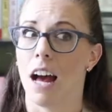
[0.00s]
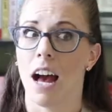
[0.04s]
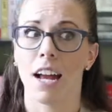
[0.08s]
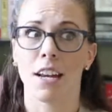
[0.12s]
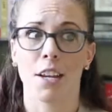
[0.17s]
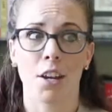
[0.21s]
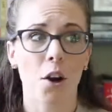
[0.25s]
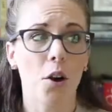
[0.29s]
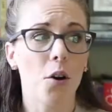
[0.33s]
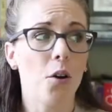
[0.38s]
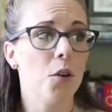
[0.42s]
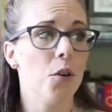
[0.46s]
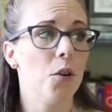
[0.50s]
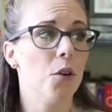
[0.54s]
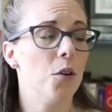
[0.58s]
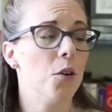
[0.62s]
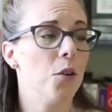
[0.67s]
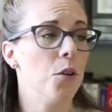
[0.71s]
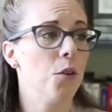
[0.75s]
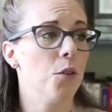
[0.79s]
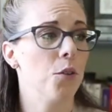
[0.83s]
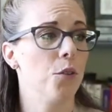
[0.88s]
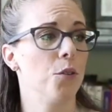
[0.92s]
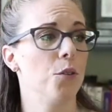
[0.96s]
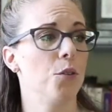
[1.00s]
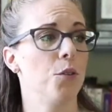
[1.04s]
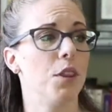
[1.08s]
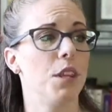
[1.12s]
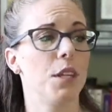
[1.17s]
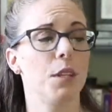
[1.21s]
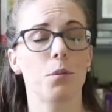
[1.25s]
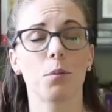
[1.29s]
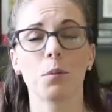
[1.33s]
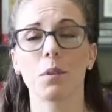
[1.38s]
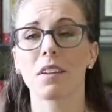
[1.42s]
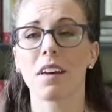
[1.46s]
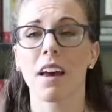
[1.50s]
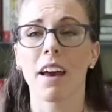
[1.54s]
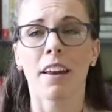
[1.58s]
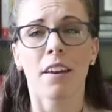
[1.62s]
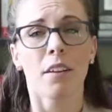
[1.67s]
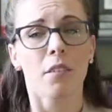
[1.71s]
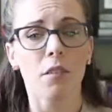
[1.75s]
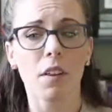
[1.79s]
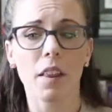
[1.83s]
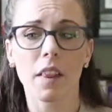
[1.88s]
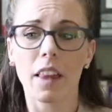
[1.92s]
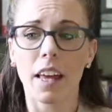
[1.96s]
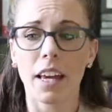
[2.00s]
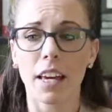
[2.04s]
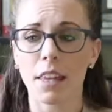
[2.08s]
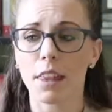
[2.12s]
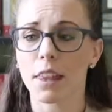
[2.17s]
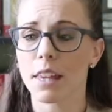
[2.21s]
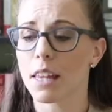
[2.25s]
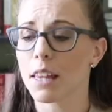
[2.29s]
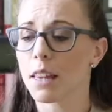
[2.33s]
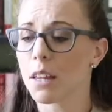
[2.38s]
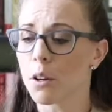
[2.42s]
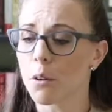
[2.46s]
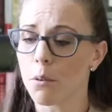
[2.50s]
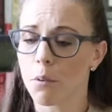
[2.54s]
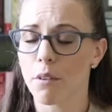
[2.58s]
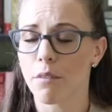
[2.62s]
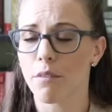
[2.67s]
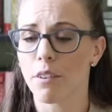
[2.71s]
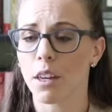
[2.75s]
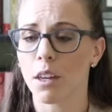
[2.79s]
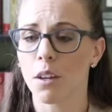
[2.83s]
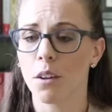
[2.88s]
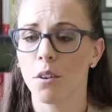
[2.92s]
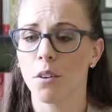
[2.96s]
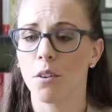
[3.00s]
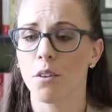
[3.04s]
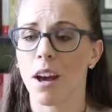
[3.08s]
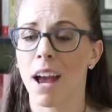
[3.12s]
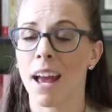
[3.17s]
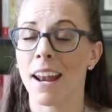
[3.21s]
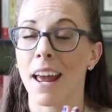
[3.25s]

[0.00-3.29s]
I know this was kind of a lengthy little review